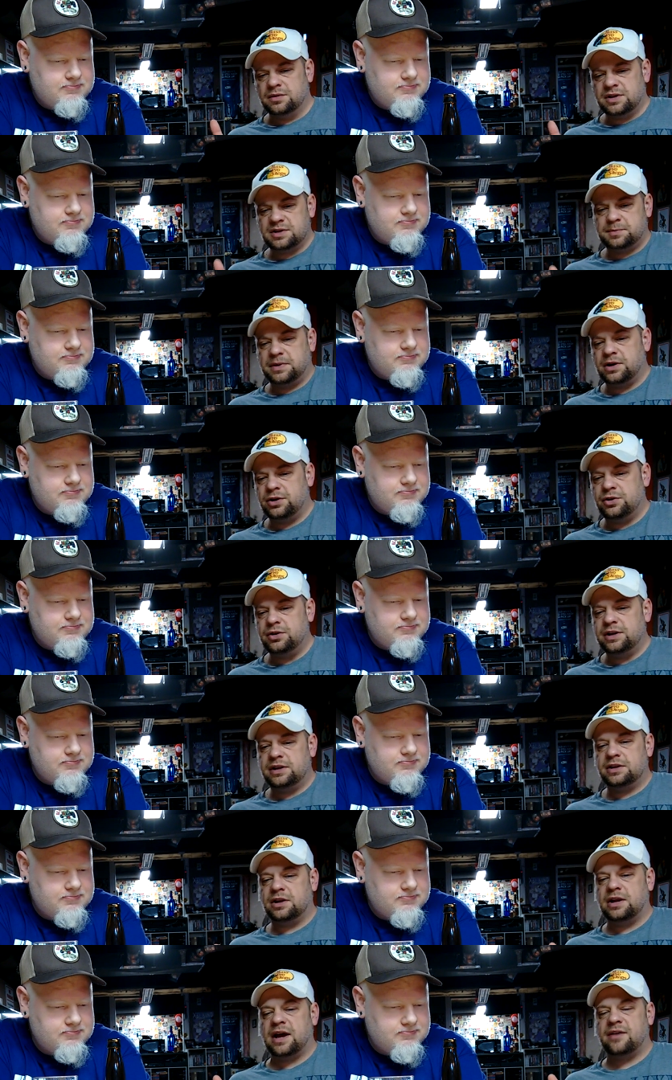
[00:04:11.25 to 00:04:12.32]
Speaker 1: This beer, you
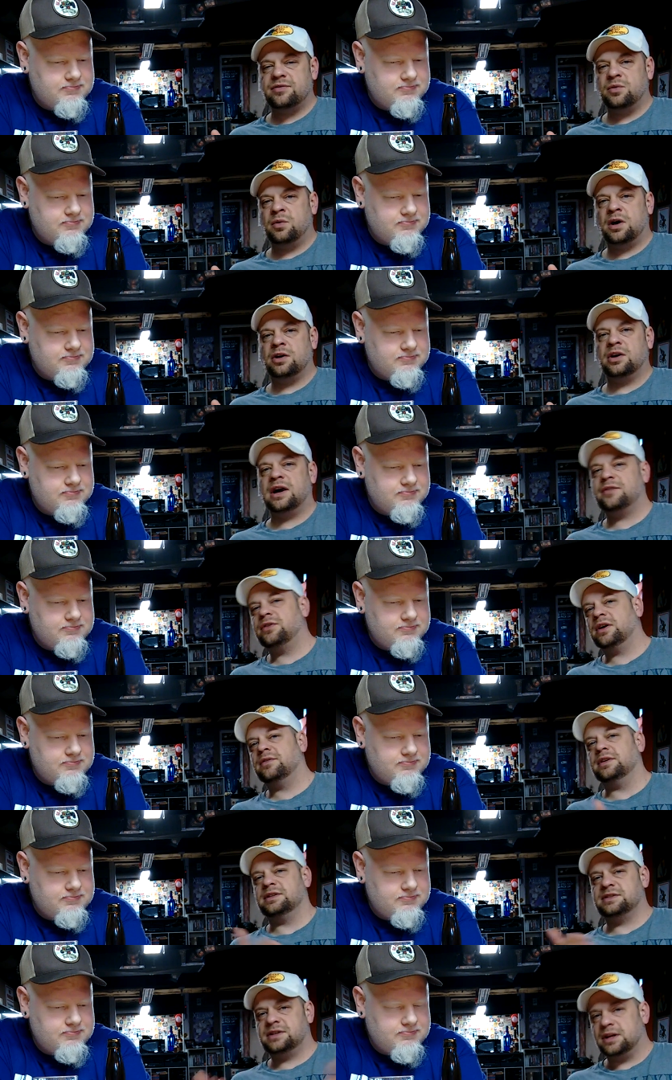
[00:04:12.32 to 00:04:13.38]
need to have the water after
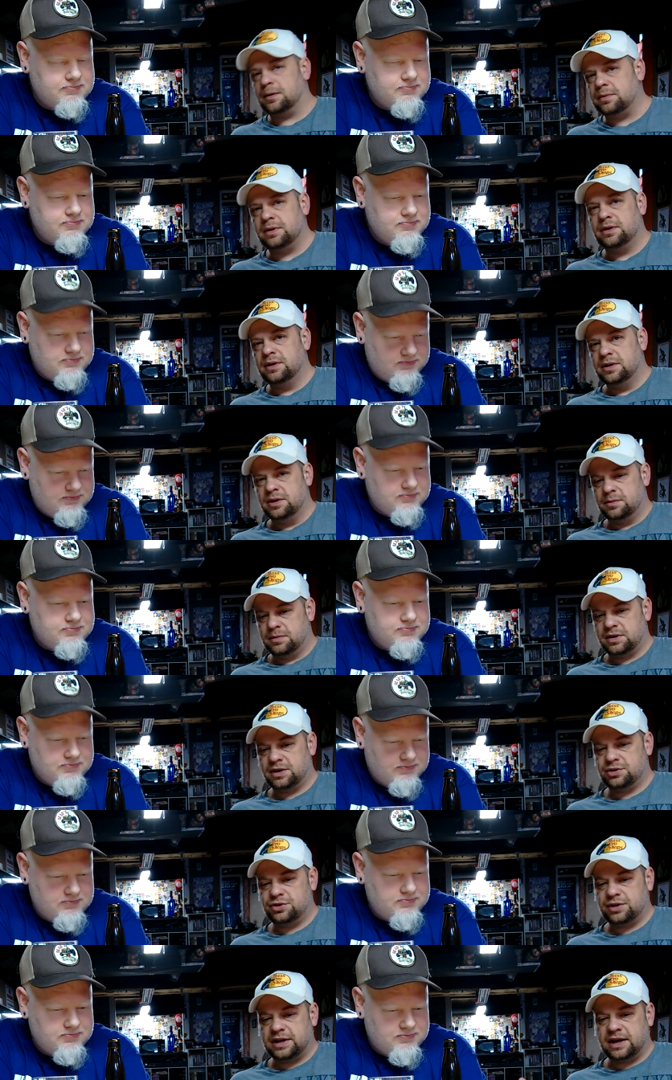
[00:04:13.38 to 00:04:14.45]
every sip
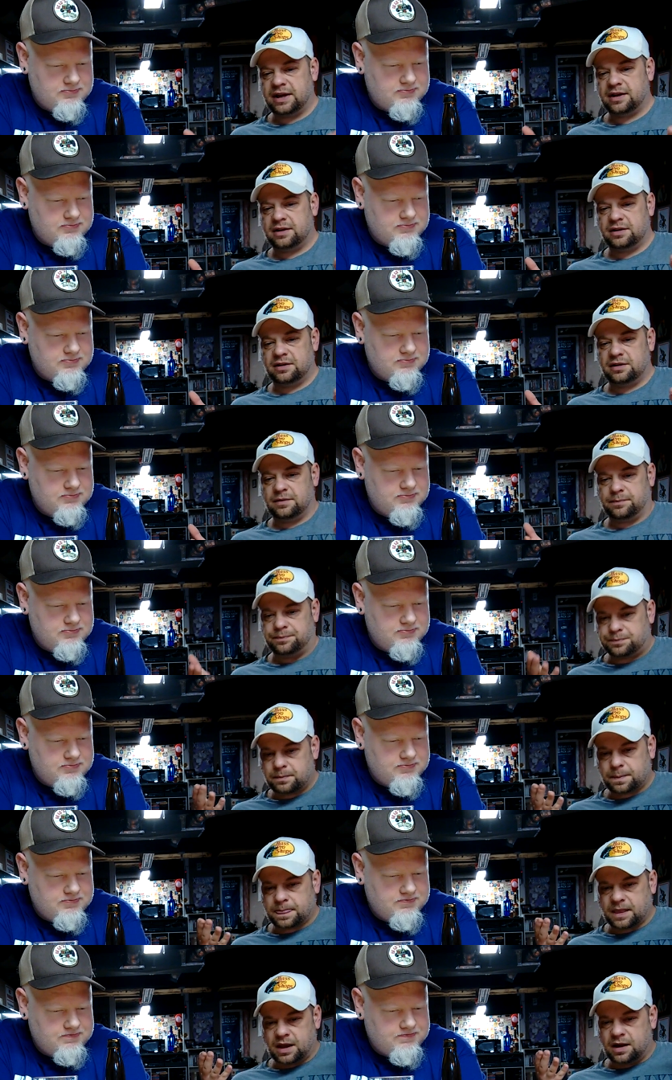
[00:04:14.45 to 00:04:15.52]
because you can't.
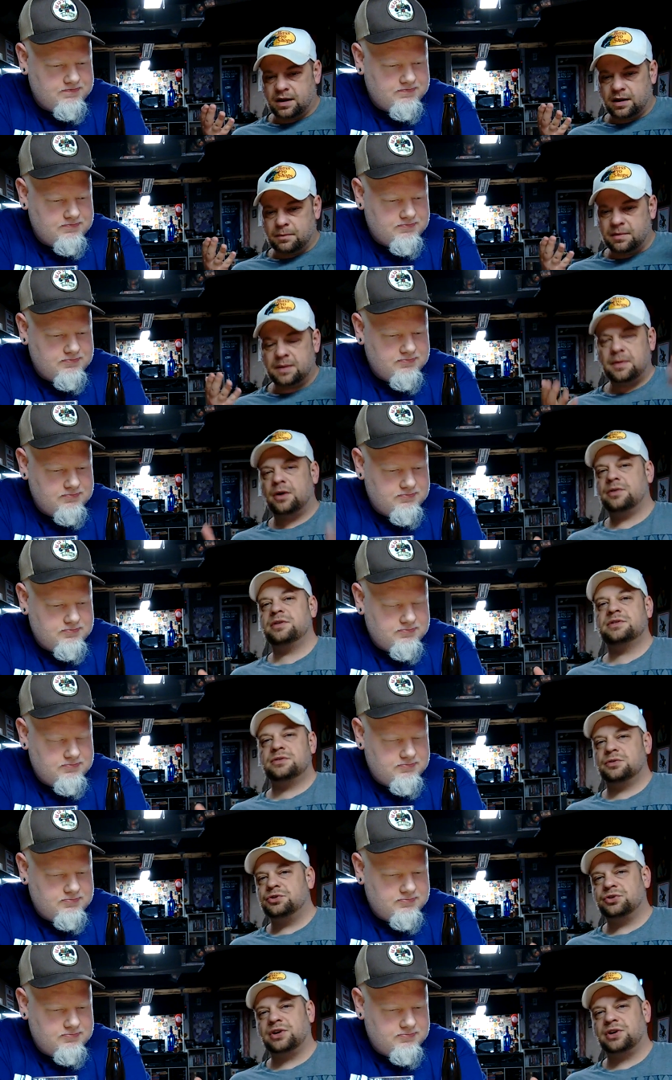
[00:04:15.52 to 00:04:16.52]
My mouth is so